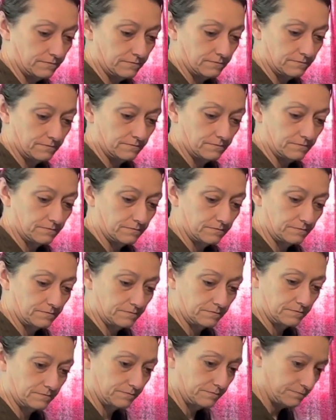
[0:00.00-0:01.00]

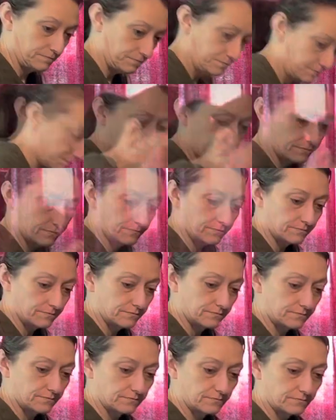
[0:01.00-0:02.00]

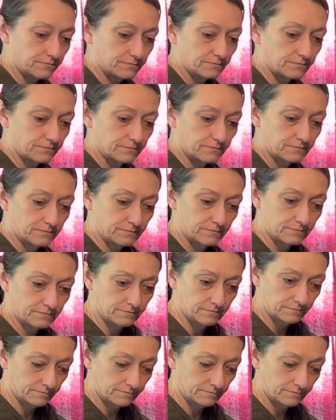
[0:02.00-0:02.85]
(no one is talking)